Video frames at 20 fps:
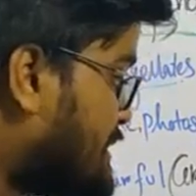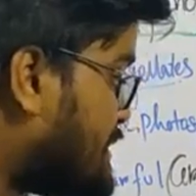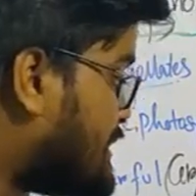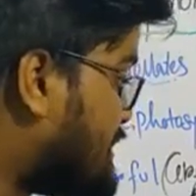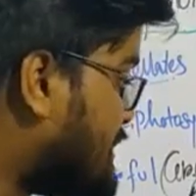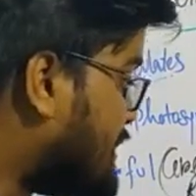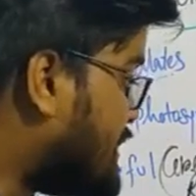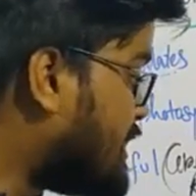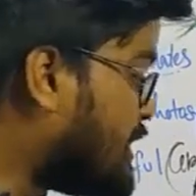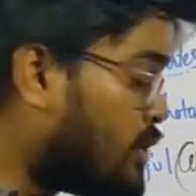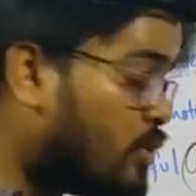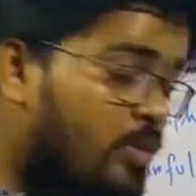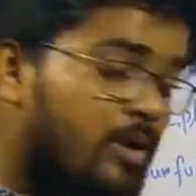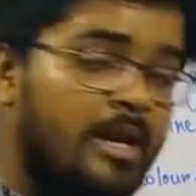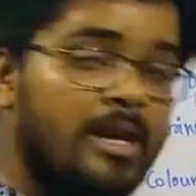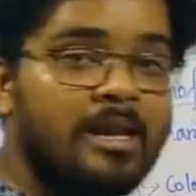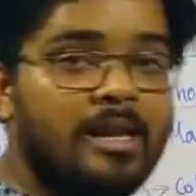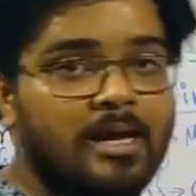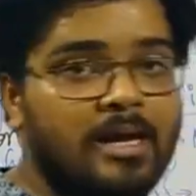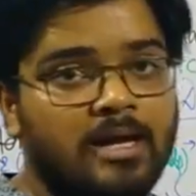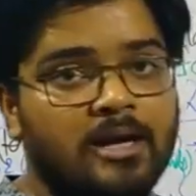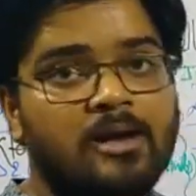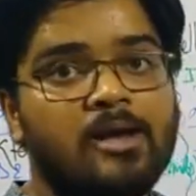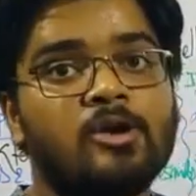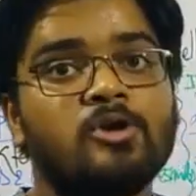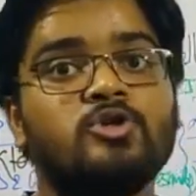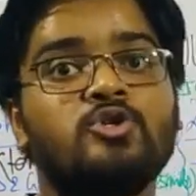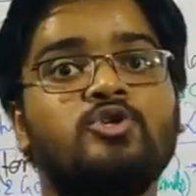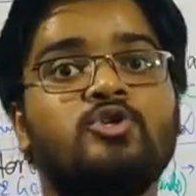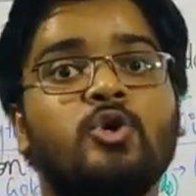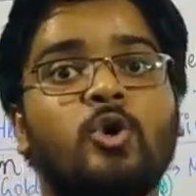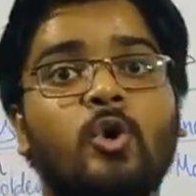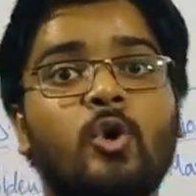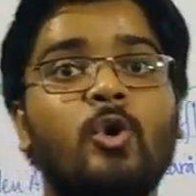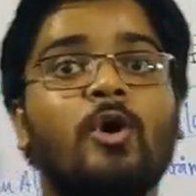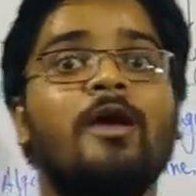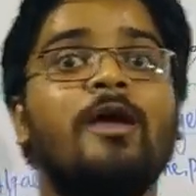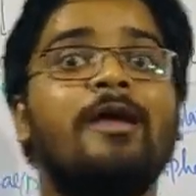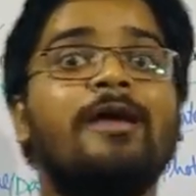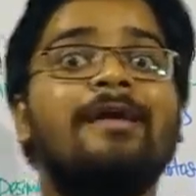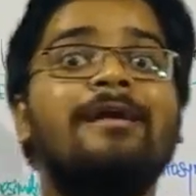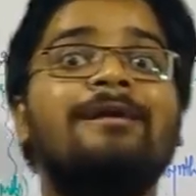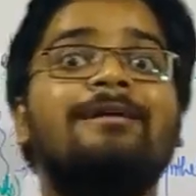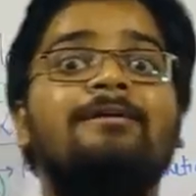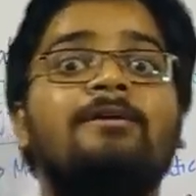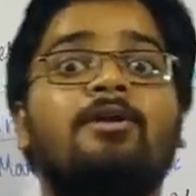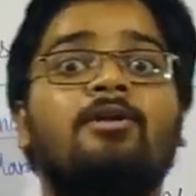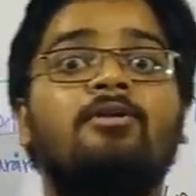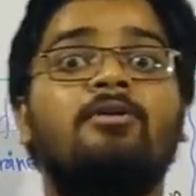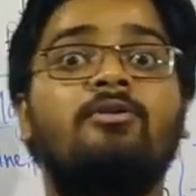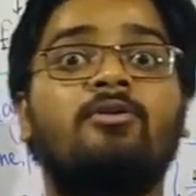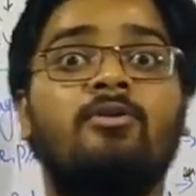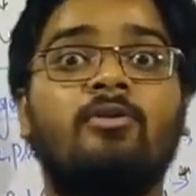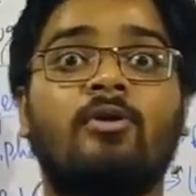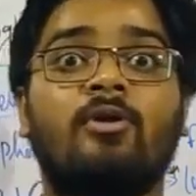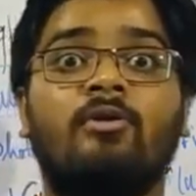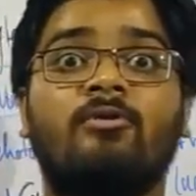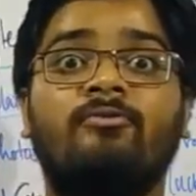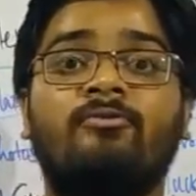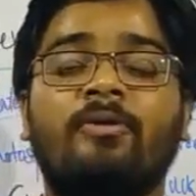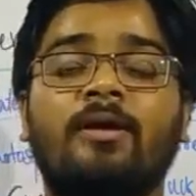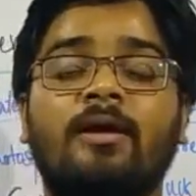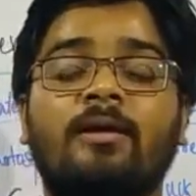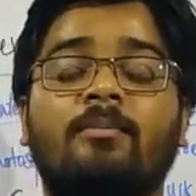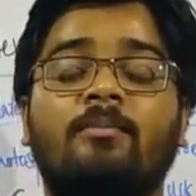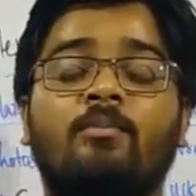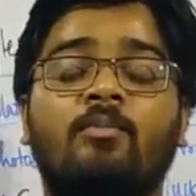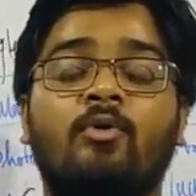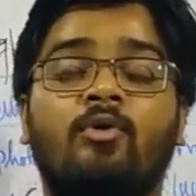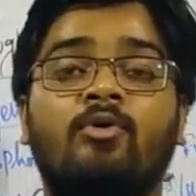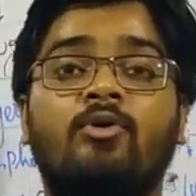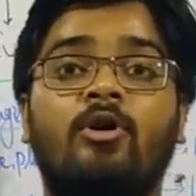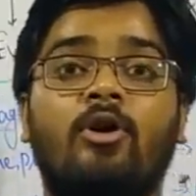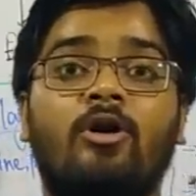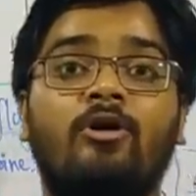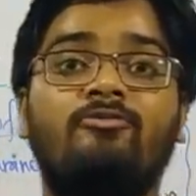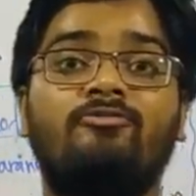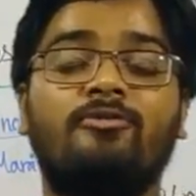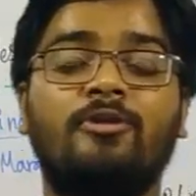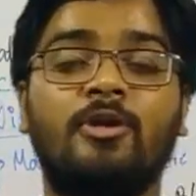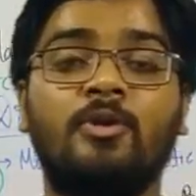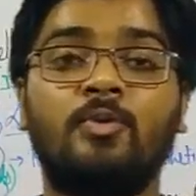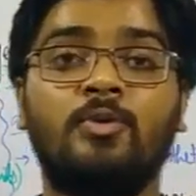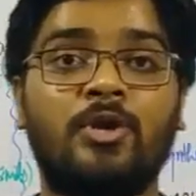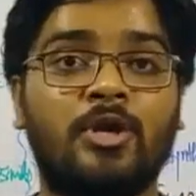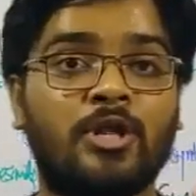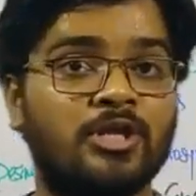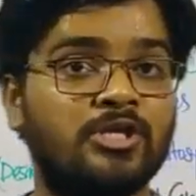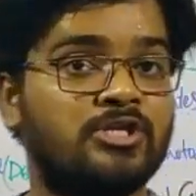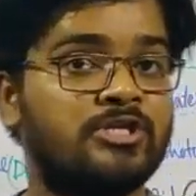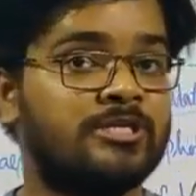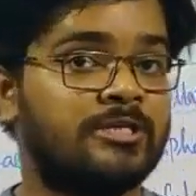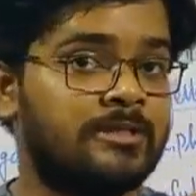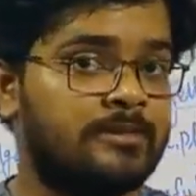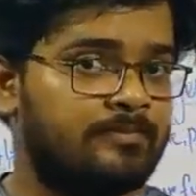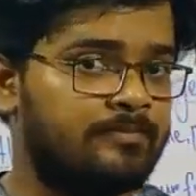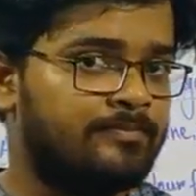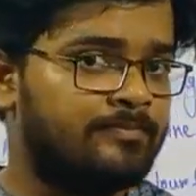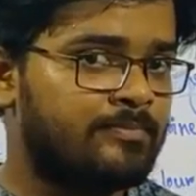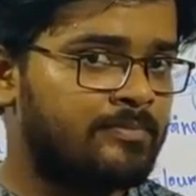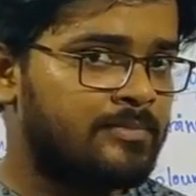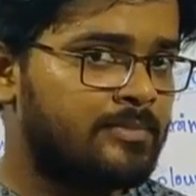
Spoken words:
the euglena show heterotrophic mode of nutrition.